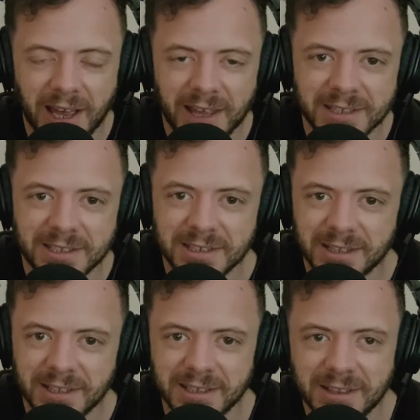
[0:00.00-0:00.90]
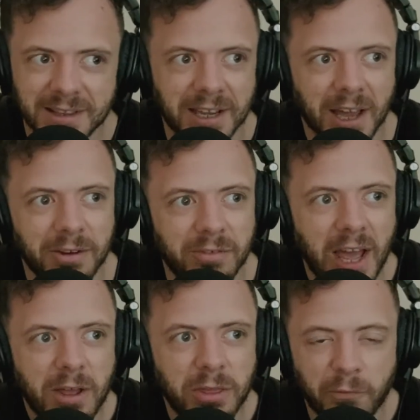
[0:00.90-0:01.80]
This is the kind of
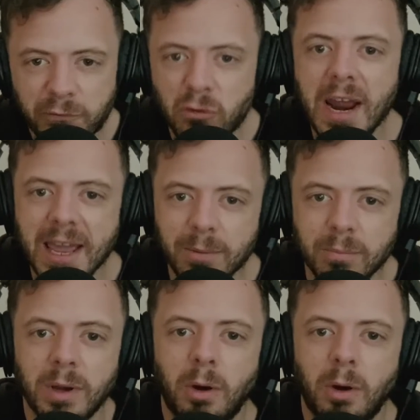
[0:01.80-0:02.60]
the frame